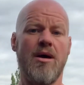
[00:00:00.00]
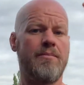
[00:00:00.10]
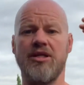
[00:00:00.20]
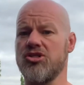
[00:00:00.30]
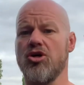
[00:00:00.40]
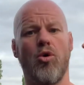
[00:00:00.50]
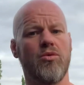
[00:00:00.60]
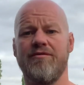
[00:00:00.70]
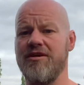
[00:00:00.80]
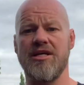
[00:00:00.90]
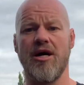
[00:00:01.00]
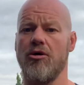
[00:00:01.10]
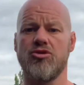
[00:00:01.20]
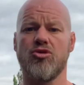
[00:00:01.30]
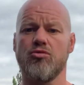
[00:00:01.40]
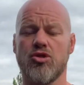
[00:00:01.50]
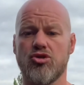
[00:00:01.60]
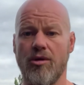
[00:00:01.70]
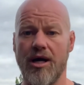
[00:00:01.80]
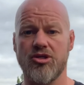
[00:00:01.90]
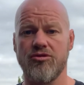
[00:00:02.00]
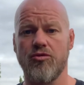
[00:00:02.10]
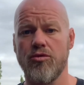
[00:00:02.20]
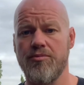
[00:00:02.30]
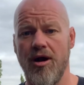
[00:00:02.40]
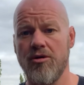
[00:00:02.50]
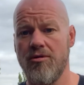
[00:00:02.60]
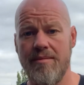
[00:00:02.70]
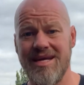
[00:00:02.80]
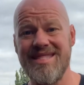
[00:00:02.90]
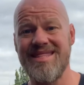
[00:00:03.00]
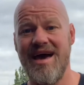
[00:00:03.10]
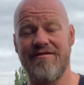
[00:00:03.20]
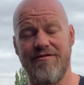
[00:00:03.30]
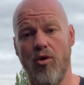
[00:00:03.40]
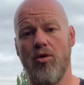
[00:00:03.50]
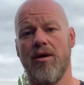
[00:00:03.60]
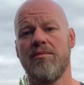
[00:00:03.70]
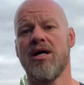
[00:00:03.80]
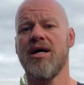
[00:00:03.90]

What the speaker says: but it's got all the videos and all the structure and all the programming in there for them,